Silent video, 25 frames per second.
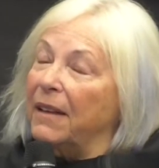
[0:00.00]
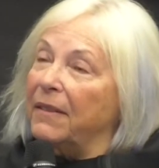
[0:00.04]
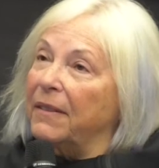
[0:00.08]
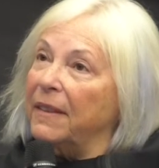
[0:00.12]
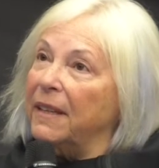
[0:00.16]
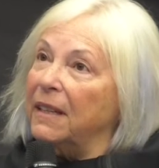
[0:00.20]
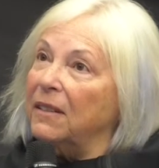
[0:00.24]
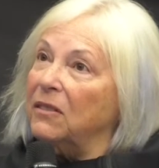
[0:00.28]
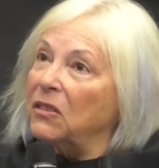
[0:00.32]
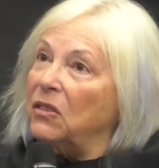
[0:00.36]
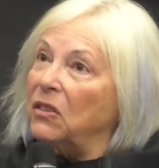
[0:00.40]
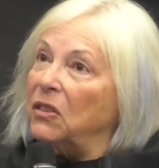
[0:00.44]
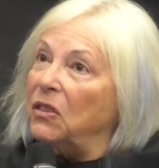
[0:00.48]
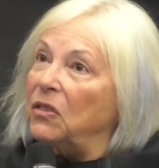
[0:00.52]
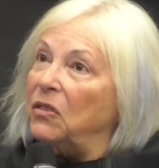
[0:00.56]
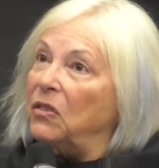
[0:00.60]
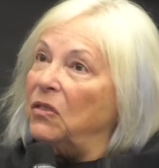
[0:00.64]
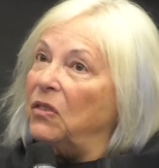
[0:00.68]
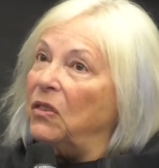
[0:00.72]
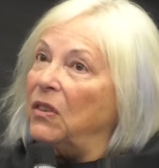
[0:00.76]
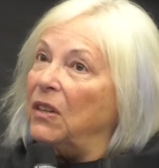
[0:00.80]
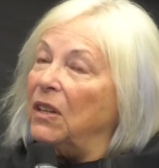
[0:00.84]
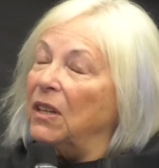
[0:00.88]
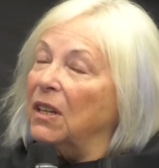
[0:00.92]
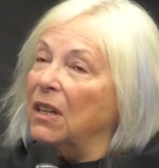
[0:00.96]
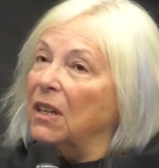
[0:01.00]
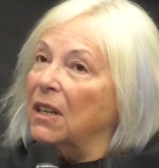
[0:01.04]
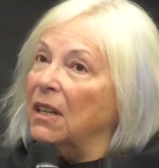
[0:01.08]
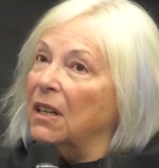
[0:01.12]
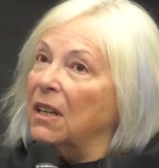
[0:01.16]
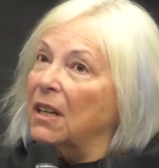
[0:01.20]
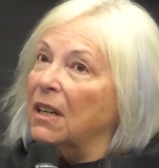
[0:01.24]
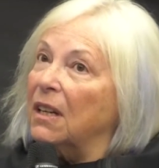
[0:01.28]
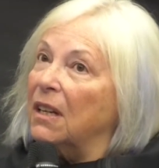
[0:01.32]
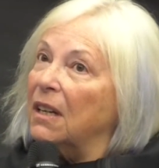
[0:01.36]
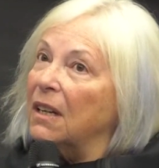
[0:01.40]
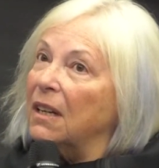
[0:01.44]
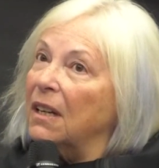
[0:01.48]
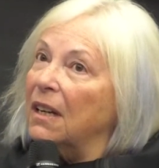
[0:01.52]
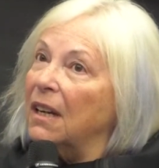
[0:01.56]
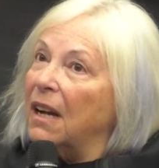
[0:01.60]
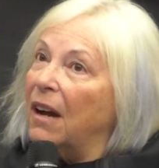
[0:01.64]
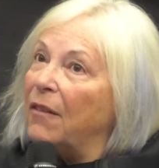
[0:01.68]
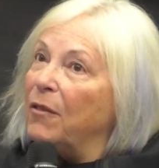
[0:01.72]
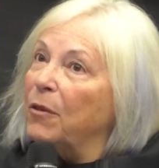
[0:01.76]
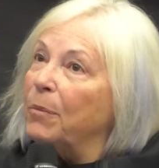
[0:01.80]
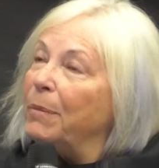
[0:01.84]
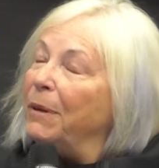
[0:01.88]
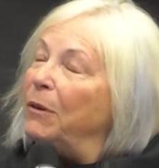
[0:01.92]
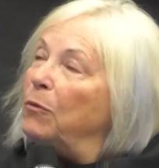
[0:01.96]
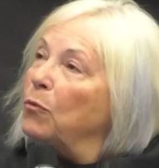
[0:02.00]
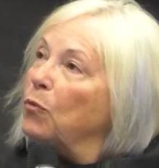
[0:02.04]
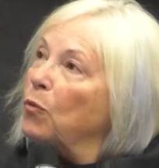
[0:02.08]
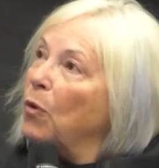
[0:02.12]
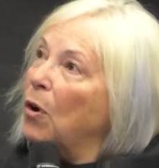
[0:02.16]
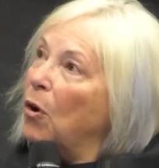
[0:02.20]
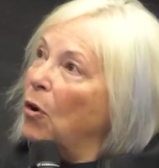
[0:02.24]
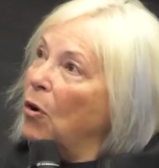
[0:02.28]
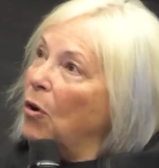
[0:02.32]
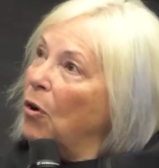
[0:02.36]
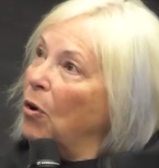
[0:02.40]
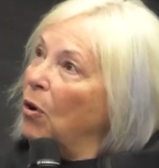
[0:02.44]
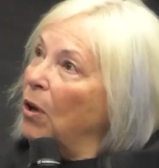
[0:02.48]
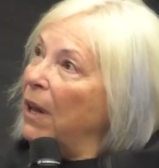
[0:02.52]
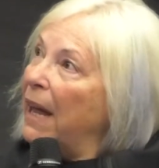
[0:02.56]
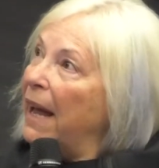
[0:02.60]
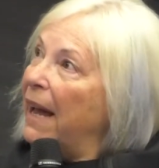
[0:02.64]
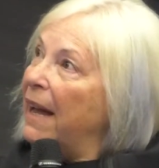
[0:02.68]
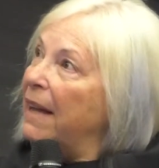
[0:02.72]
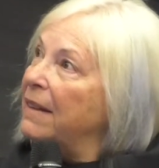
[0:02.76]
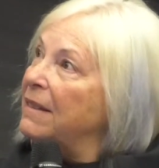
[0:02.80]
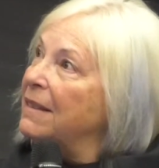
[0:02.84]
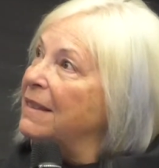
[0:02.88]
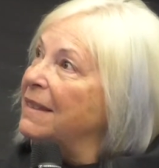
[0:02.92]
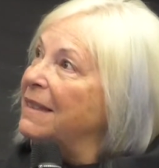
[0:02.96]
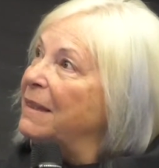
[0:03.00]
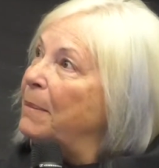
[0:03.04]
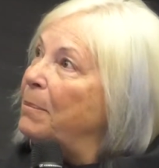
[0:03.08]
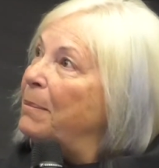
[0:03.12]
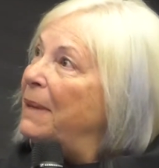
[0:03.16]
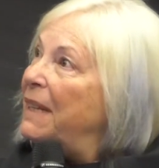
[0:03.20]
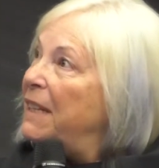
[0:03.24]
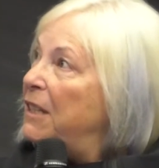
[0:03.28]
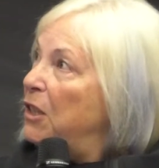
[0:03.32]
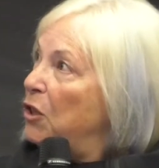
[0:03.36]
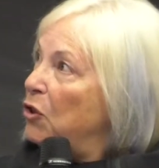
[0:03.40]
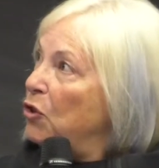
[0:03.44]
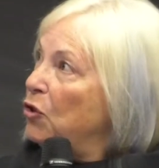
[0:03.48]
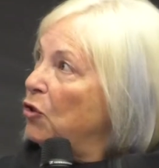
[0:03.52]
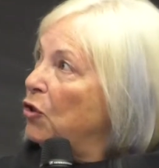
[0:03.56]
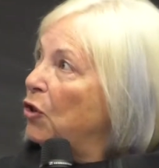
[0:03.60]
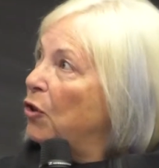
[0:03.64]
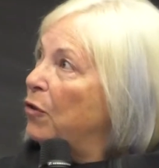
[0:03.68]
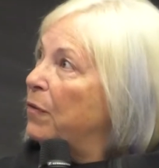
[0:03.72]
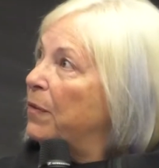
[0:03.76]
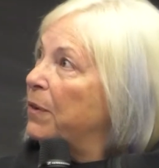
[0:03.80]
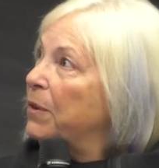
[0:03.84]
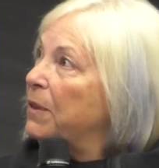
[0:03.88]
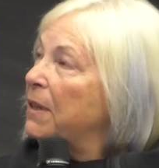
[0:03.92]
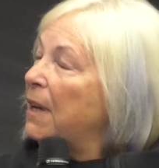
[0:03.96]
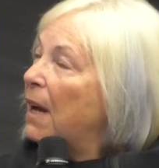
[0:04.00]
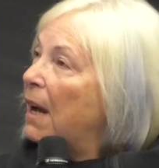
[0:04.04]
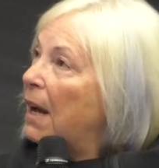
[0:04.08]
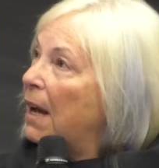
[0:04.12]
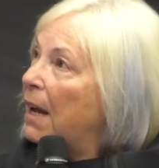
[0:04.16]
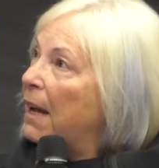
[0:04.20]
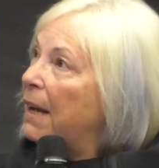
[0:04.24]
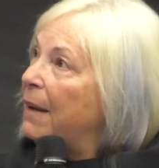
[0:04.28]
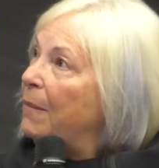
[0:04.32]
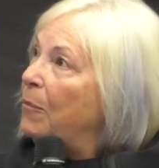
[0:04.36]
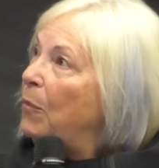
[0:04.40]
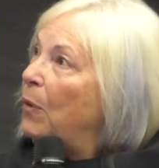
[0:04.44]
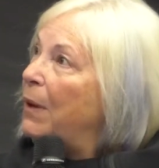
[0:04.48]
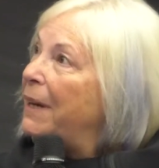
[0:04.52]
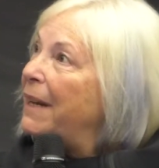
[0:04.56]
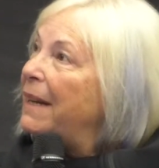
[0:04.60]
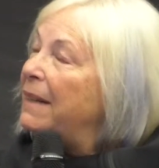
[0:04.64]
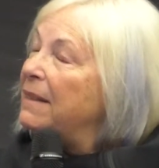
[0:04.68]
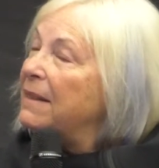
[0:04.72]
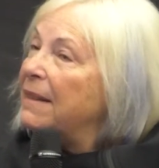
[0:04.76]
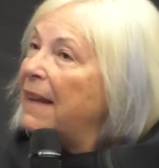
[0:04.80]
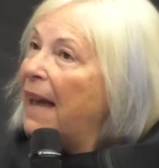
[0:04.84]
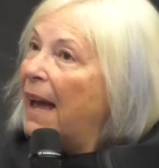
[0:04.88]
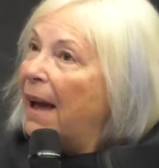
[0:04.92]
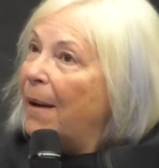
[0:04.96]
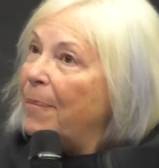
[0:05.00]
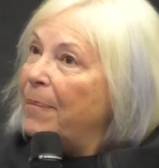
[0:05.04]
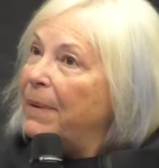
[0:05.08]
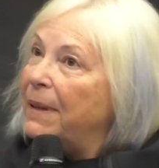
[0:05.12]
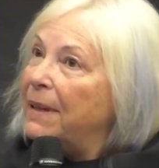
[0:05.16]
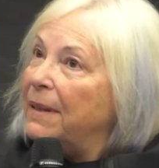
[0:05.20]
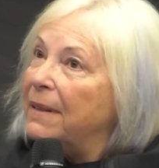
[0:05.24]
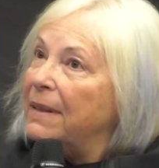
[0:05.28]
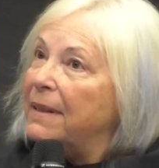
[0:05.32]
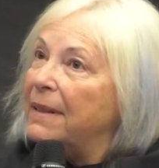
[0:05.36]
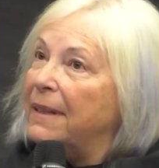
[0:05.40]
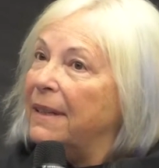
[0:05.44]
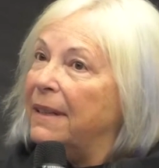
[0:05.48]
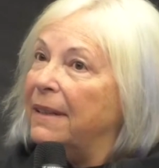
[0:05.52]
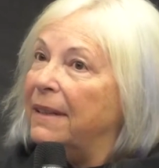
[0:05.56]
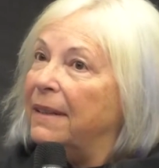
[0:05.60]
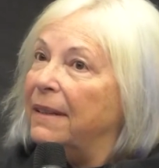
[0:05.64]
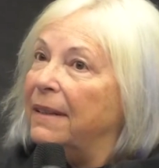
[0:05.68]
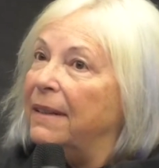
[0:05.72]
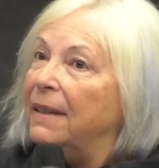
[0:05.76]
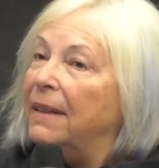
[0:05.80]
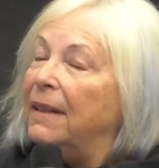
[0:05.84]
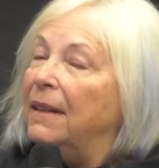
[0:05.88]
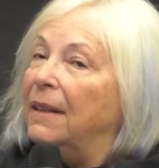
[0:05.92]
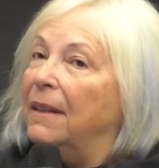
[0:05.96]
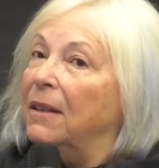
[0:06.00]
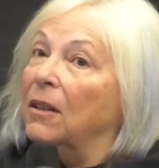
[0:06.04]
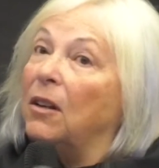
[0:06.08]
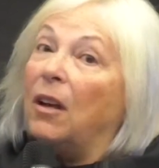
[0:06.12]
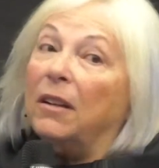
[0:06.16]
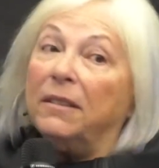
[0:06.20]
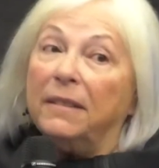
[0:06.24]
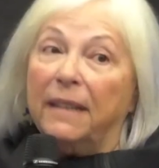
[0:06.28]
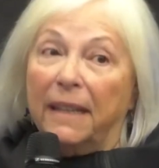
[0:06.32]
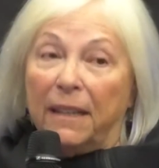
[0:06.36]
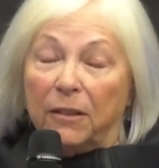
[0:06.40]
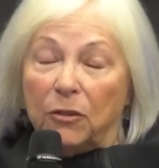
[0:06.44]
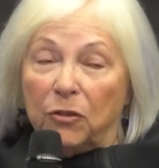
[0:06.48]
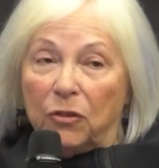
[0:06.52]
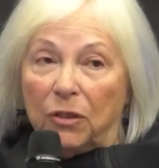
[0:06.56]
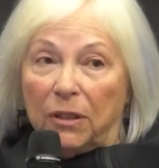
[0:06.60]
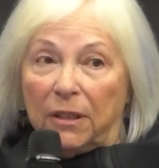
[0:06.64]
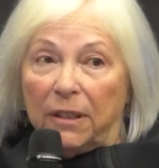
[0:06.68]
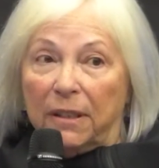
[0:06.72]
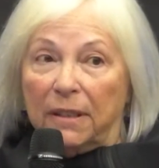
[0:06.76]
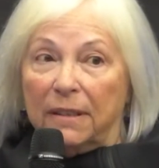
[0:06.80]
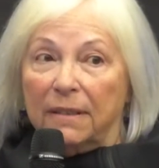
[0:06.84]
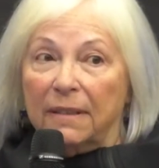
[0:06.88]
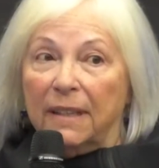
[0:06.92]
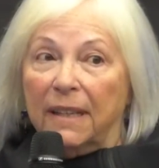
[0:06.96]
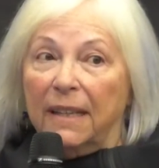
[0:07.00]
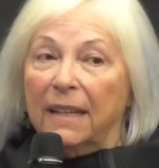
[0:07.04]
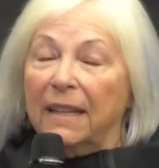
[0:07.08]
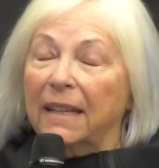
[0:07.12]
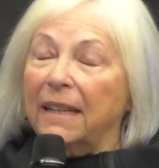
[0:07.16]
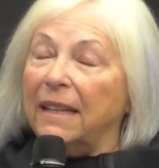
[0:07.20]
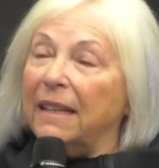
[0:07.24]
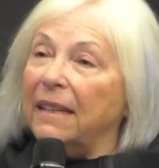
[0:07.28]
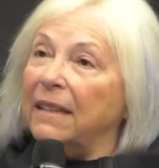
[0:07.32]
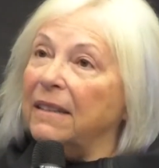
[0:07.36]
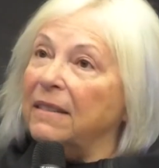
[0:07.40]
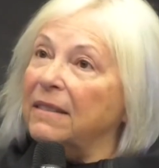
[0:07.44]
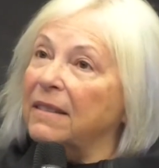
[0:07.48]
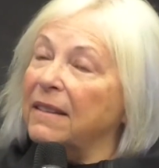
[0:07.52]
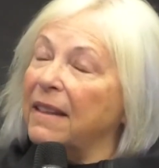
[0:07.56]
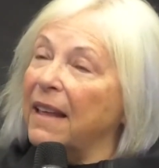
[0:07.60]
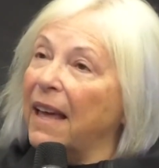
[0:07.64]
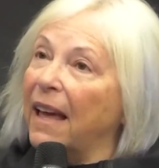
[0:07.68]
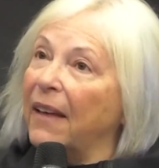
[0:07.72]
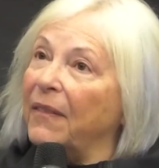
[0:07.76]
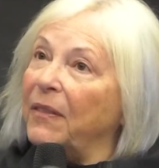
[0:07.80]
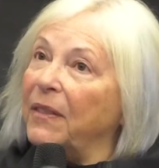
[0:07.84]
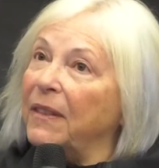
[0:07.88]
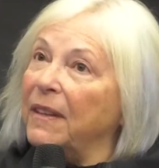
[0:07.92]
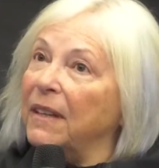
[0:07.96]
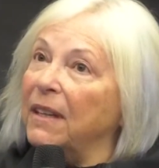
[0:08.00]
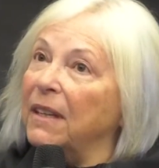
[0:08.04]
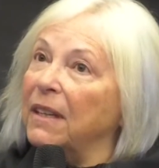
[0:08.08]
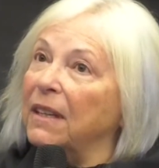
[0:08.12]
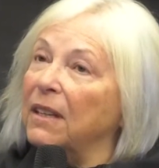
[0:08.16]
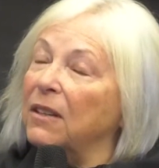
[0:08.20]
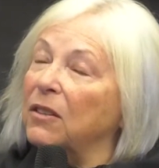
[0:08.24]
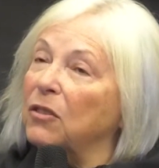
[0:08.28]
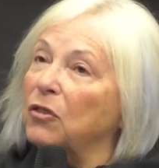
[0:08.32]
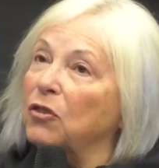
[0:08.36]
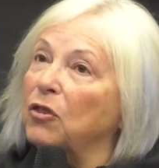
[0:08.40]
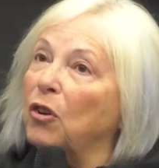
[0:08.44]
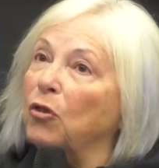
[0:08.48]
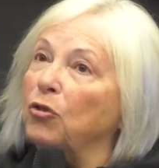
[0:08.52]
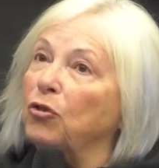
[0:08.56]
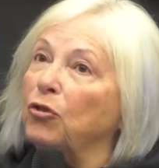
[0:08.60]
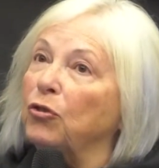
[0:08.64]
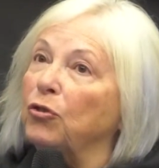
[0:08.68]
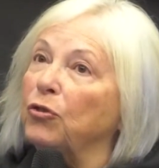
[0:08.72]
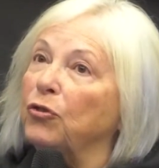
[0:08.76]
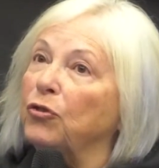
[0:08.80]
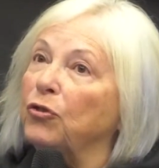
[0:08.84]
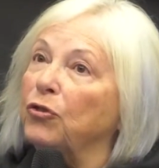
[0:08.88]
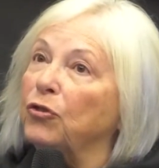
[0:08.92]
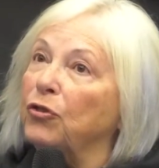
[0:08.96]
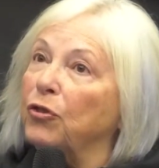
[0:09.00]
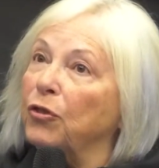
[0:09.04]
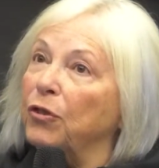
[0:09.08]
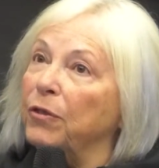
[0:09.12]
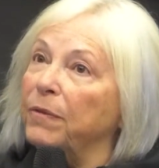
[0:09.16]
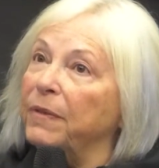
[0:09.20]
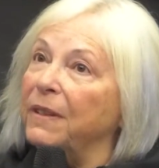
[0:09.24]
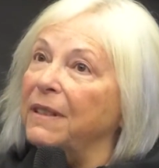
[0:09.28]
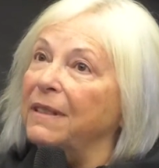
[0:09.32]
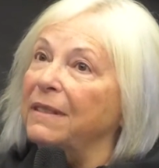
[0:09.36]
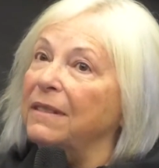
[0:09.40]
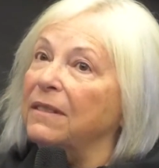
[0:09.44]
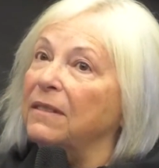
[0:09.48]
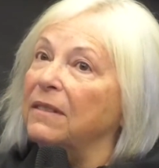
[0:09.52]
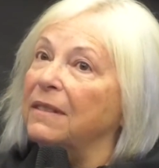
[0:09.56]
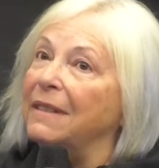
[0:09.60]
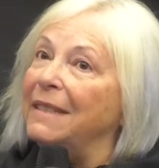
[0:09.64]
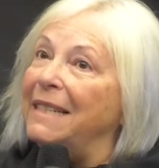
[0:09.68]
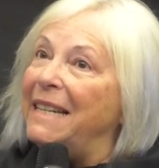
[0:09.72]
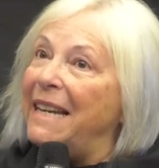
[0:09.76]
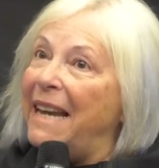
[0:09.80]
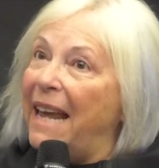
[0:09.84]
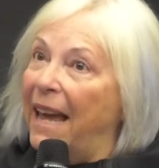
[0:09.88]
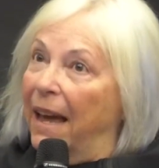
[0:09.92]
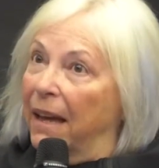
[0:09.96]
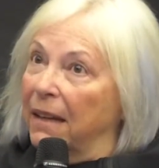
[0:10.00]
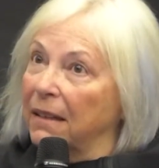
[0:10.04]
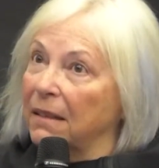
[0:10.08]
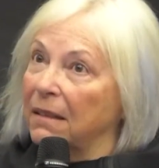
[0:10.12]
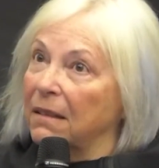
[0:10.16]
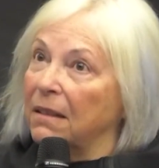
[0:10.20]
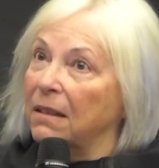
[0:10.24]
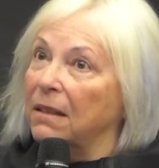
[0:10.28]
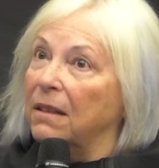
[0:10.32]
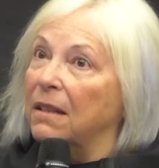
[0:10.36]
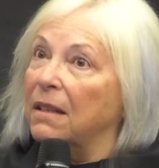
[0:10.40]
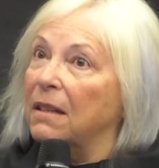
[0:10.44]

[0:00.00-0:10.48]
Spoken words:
I think since the government role has diminished over time, what has happened in Los Angeles is that the social service net,